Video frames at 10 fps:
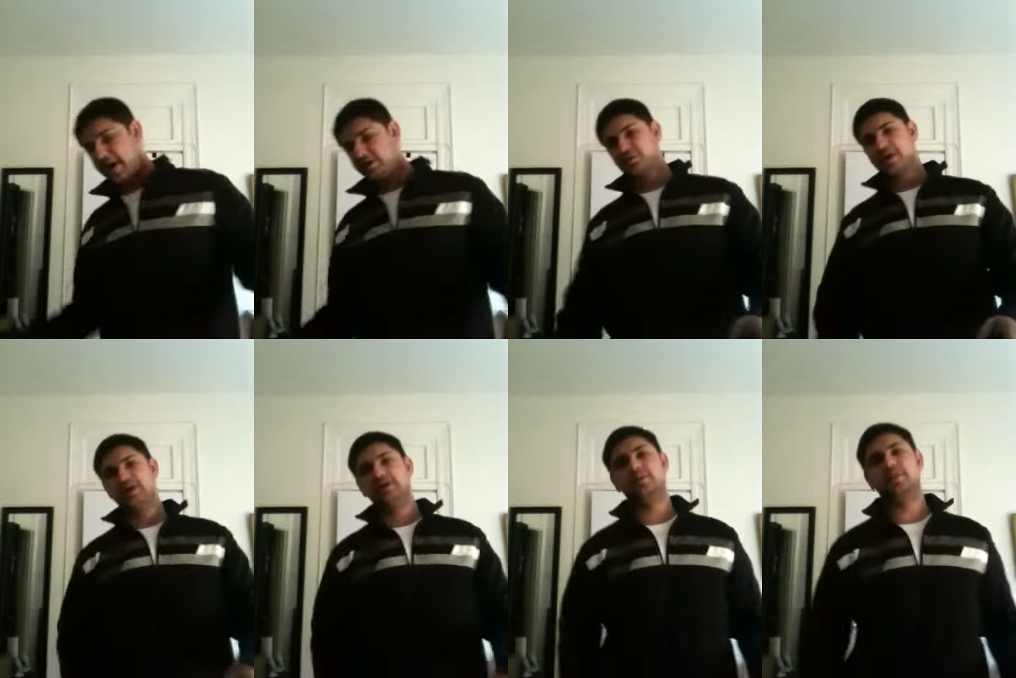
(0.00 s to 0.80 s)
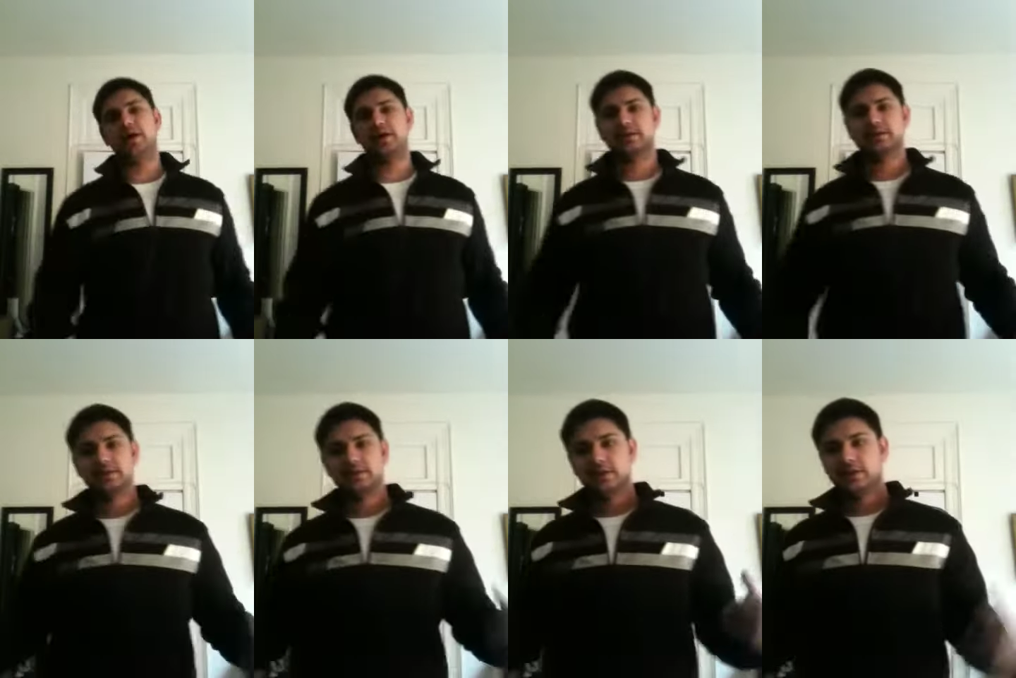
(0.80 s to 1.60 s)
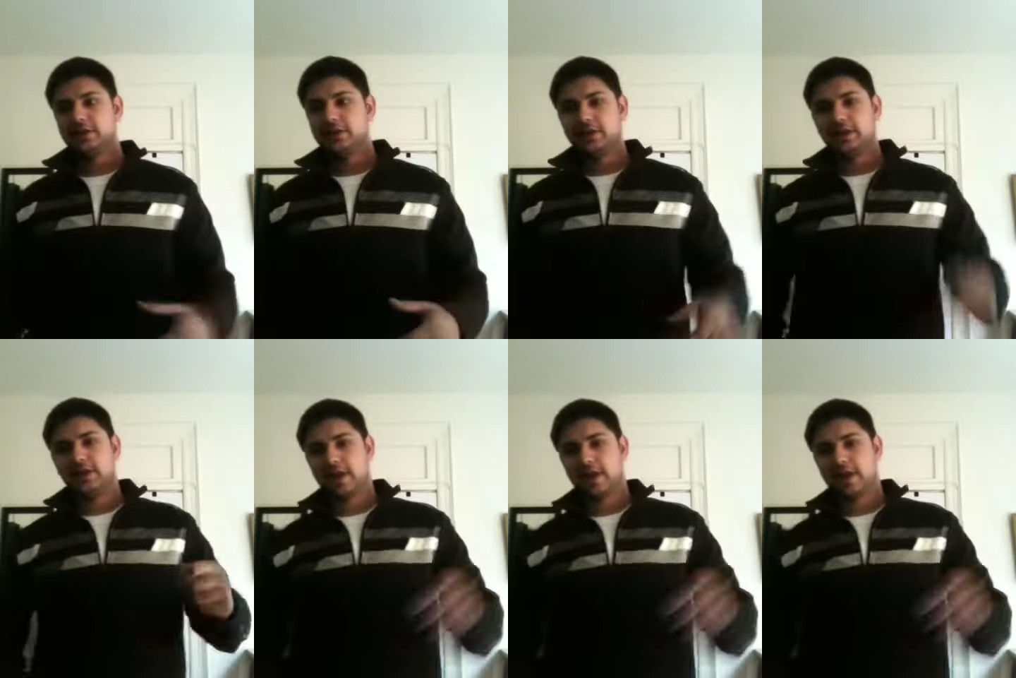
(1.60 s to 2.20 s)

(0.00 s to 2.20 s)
mouse ran into the box. And then